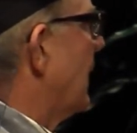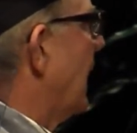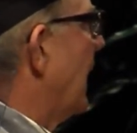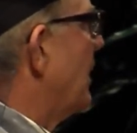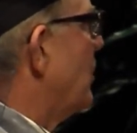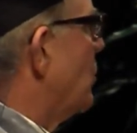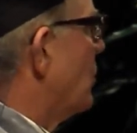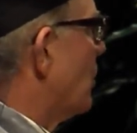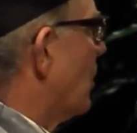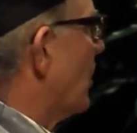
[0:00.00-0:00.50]

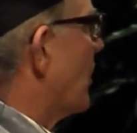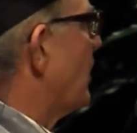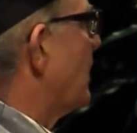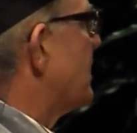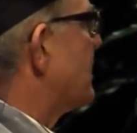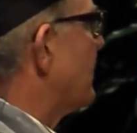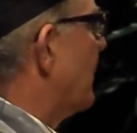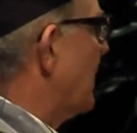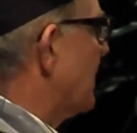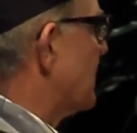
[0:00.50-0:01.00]
and you're
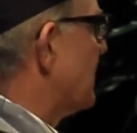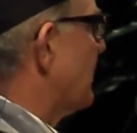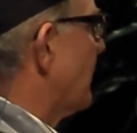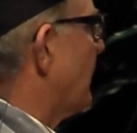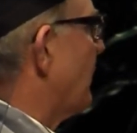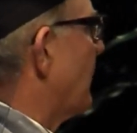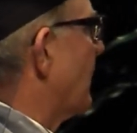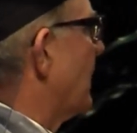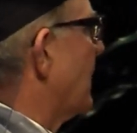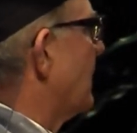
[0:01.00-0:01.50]

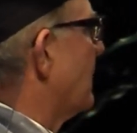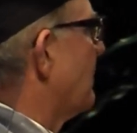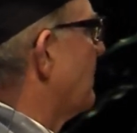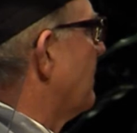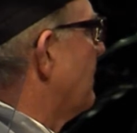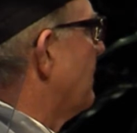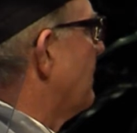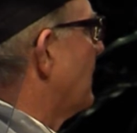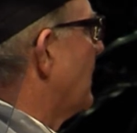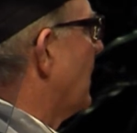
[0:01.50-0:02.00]
responsible for it,
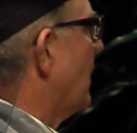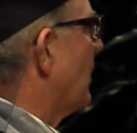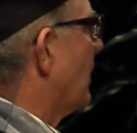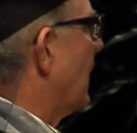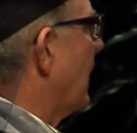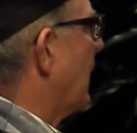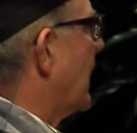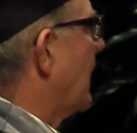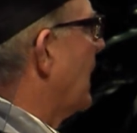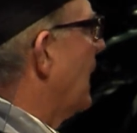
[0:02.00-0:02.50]

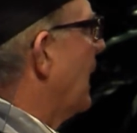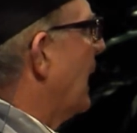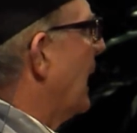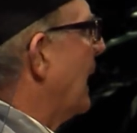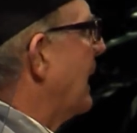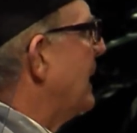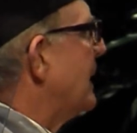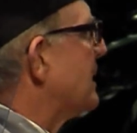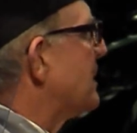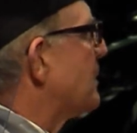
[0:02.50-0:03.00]
okay?
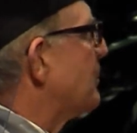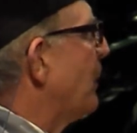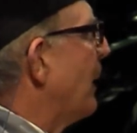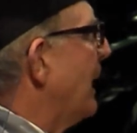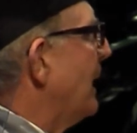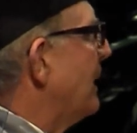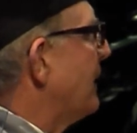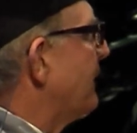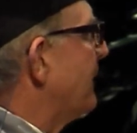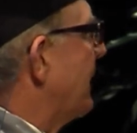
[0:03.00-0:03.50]
And in
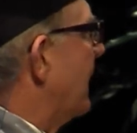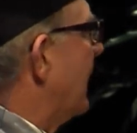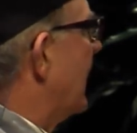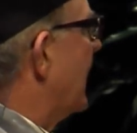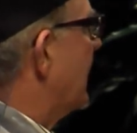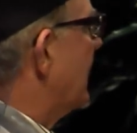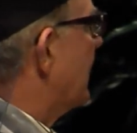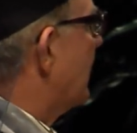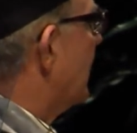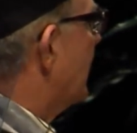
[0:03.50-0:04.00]
spite of that,